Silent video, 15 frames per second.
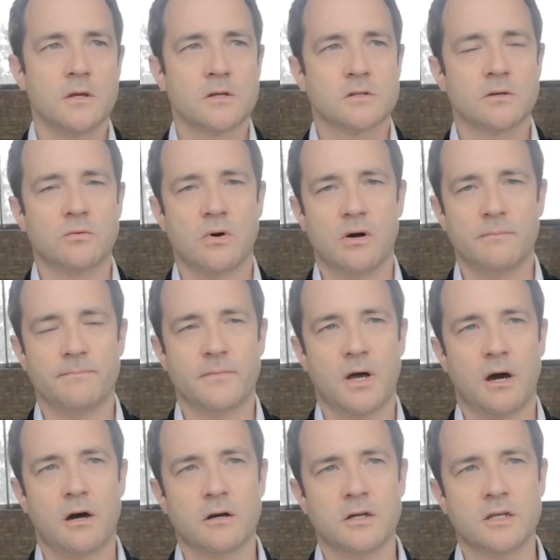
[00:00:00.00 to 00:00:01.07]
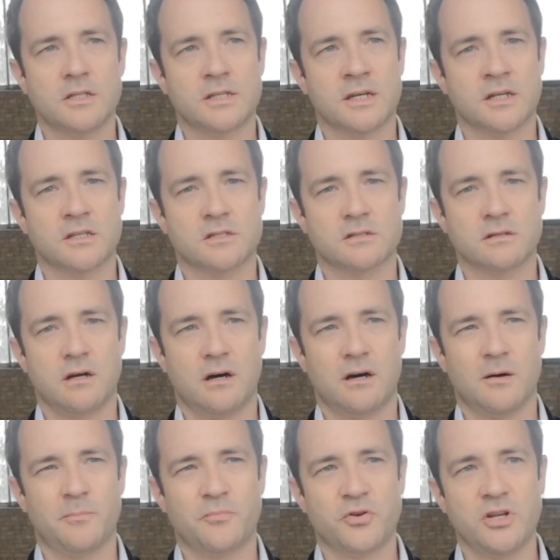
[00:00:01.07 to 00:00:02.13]
So architects
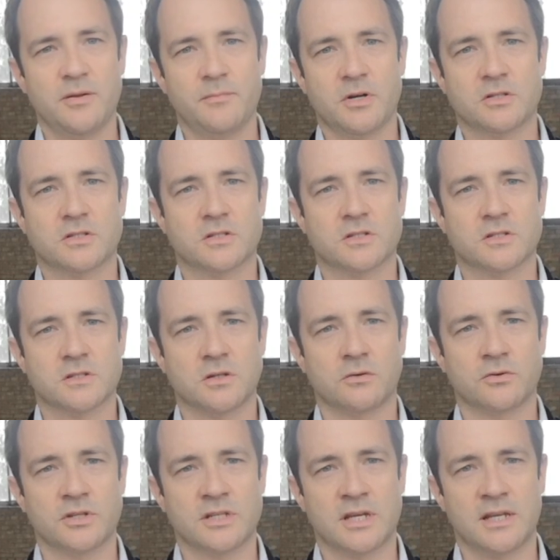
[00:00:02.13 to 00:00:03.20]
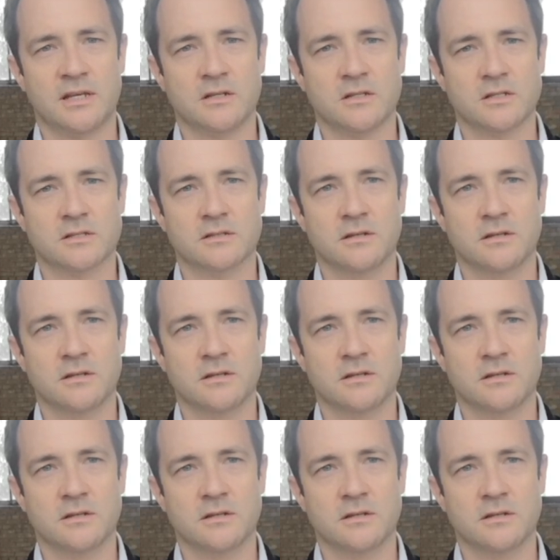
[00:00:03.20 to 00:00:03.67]
are pretty much storytellers,